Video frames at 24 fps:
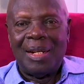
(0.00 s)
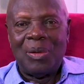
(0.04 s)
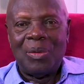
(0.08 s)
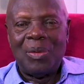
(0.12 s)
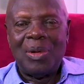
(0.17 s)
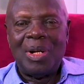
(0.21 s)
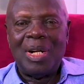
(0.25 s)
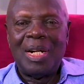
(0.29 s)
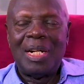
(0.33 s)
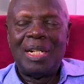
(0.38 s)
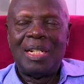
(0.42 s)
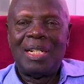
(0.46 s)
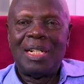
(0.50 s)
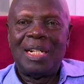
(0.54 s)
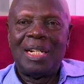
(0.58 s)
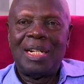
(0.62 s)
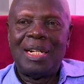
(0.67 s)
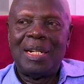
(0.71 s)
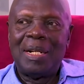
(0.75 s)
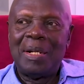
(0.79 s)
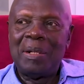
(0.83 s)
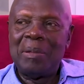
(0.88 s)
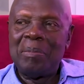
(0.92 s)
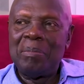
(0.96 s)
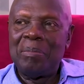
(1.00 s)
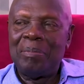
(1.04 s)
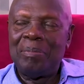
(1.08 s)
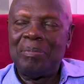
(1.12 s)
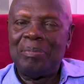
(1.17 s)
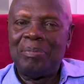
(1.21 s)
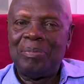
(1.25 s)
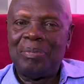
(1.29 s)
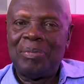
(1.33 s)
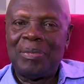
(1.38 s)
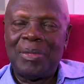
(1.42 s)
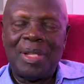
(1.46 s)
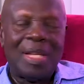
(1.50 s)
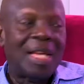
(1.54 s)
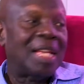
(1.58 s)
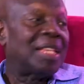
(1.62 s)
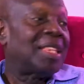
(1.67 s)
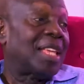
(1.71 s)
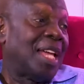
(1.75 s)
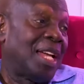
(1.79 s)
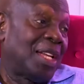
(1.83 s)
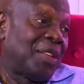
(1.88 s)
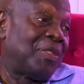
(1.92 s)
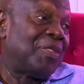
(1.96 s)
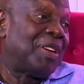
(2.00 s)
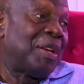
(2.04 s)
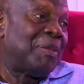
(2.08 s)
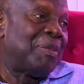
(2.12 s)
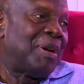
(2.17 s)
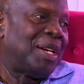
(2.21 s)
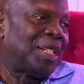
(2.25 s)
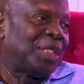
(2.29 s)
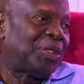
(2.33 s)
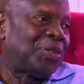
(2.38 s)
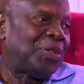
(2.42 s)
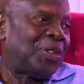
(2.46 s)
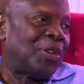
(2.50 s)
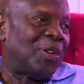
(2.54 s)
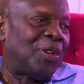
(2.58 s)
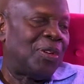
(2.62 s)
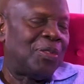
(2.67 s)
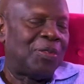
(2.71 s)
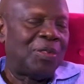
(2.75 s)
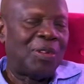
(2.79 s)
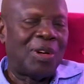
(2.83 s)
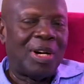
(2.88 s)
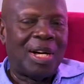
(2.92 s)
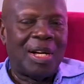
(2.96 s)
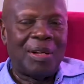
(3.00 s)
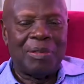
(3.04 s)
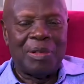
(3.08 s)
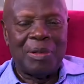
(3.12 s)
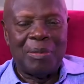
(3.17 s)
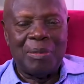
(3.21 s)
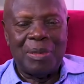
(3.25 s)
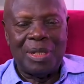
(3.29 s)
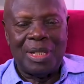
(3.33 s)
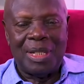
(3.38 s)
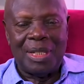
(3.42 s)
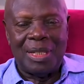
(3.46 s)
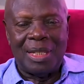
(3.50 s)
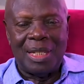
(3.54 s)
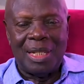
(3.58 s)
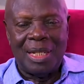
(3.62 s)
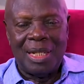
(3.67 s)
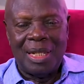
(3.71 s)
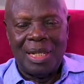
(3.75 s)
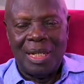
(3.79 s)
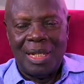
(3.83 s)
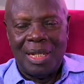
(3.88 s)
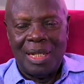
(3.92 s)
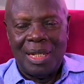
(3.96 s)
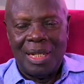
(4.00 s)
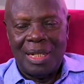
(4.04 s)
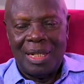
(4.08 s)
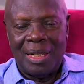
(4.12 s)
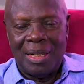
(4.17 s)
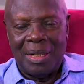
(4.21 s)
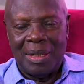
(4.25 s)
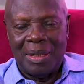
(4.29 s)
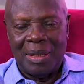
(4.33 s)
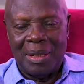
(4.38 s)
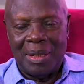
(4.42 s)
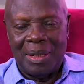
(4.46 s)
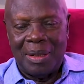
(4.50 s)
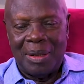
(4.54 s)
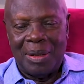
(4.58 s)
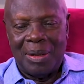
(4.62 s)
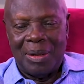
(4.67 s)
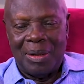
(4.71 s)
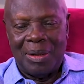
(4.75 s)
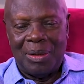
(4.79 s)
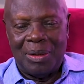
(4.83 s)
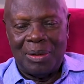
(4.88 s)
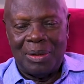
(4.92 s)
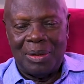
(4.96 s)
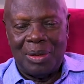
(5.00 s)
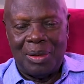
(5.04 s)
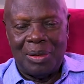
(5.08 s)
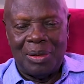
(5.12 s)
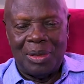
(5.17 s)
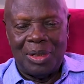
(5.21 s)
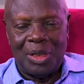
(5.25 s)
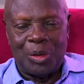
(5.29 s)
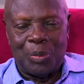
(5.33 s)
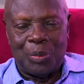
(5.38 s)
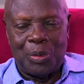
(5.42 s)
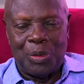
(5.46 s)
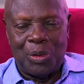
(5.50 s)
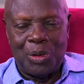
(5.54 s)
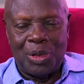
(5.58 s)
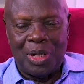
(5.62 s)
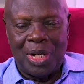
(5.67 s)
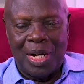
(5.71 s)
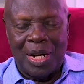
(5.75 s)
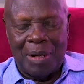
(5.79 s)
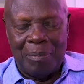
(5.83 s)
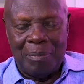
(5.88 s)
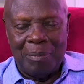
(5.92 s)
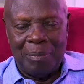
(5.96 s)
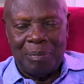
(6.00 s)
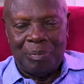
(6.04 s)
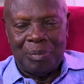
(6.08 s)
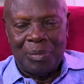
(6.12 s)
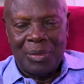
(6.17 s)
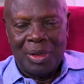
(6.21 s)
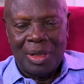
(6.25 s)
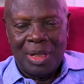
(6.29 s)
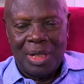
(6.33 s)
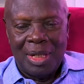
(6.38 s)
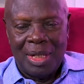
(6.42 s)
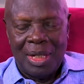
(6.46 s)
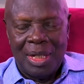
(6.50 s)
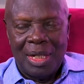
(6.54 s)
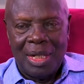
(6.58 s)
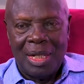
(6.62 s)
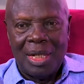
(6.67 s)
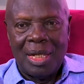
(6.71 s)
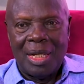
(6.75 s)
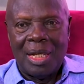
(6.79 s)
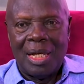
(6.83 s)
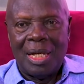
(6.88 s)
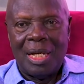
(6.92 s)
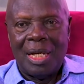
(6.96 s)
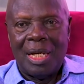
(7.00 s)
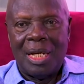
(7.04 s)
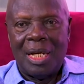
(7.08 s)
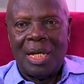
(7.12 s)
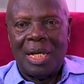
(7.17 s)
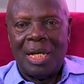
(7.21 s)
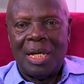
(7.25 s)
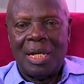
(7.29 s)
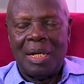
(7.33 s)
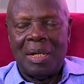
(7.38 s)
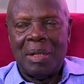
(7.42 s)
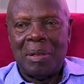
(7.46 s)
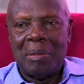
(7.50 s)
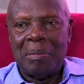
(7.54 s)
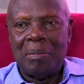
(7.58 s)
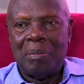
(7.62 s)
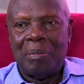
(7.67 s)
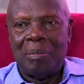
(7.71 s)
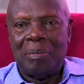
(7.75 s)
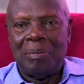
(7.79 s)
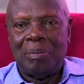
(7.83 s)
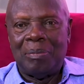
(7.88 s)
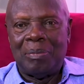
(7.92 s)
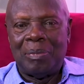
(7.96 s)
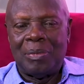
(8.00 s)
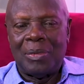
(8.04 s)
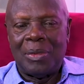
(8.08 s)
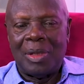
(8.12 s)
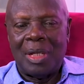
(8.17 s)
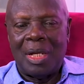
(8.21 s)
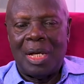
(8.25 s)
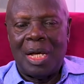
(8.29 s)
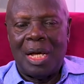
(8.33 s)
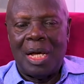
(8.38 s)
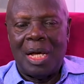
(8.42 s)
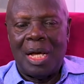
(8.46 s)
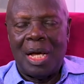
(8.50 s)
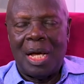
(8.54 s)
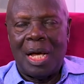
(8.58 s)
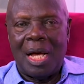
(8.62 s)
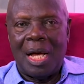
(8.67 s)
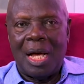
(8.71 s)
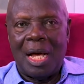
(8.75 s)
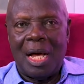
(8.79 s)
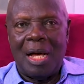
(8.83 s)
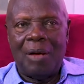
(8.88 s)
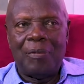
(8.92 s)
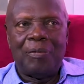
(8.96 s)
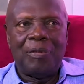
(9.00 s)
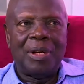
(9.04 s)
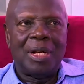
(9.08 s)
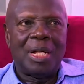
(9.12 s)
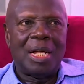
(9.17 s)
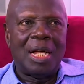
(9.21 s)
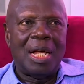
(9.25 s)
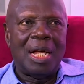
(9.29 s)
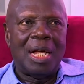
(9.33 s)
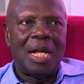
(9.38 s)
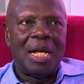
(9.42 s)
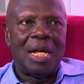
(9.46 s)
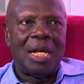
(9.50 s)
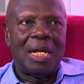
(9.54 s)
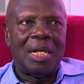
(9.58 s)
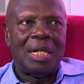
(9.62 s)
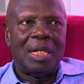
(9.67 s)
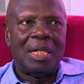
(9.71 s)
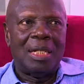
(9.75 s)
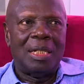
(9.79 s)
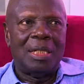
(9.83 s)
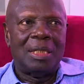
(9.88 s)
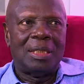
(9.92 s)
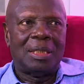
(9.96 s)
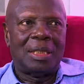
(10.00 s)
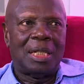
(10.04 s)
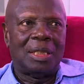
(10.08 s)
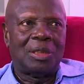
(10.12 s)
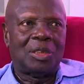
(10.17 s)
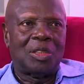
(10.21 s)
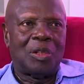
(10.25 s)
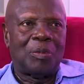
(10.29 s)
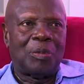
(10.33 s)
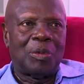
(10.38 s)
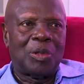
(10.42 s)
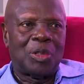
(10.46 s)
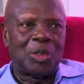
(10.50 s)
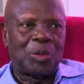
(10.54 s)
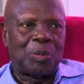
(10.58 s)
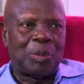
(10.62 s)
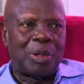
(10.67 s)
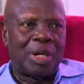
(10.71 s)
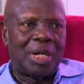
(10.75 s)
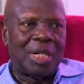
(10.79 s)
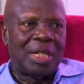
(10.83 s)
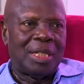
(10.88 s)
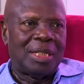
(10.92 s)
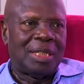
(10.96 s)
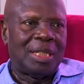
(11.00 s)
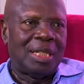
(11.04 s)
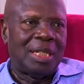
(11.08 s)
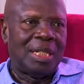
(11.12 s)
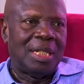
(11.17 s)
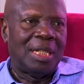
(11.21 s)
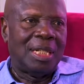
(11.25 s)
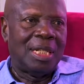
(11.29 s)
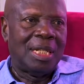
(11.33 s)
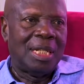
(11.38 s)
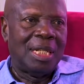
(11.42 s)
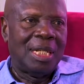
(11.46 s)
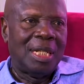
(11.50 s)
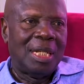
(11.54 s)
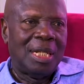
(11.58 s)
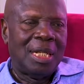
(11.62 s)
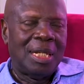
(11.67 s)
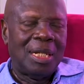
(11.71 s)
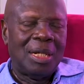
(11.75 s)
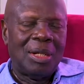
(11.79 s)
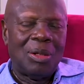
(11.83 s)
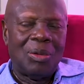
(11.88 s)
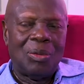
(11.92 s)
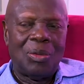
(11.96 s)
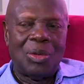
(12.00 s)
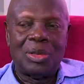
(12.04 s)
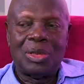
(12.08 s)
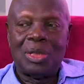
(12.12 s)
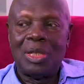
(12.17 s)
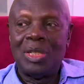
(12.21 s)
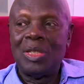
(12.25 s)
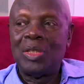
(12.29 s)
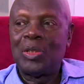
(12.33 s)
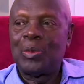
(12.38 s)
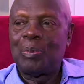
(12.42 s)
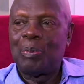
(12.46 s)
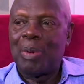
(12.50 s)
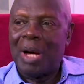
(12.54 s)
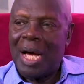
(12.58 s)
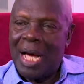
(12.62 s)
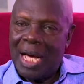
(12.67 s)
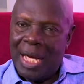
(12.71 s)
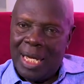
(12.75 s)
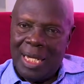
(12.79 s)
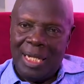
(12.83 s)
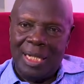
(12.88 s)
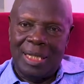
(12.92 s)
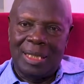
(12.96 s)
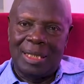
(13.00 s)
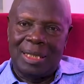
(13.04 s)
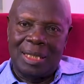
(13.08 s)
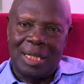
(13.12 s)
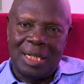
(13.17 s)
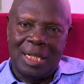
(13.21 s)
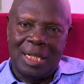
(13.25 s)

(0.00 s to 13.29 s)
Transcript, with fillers: Well, um, and thank you very much for, for having me uh, on, on this program. Um, Africa in Search of Prosperity was inspired